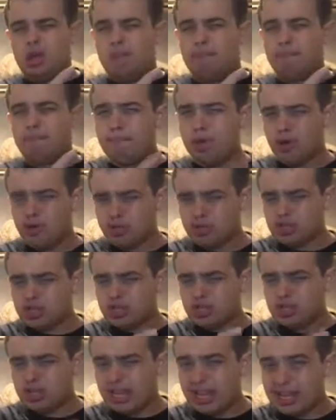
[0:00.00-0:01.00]
most
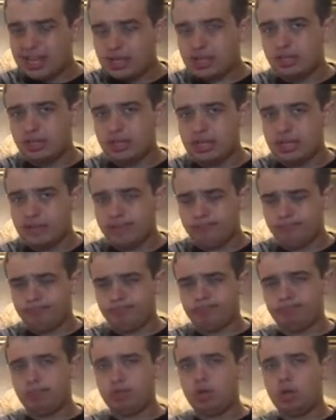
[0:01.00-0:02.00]
likely,
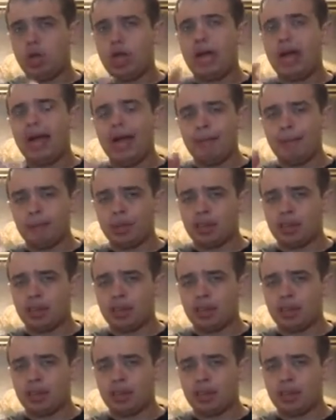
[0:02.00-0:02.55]
I'm